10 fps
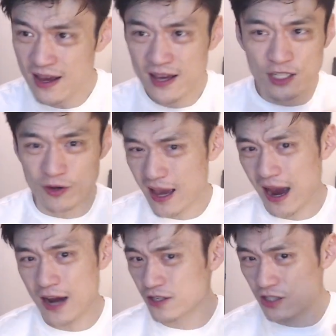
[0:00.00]
So yeah,
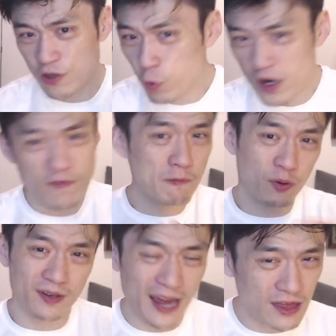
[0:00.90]
I wouldn't even
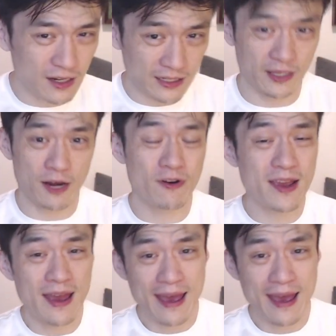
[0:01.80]
put Nathan Cleary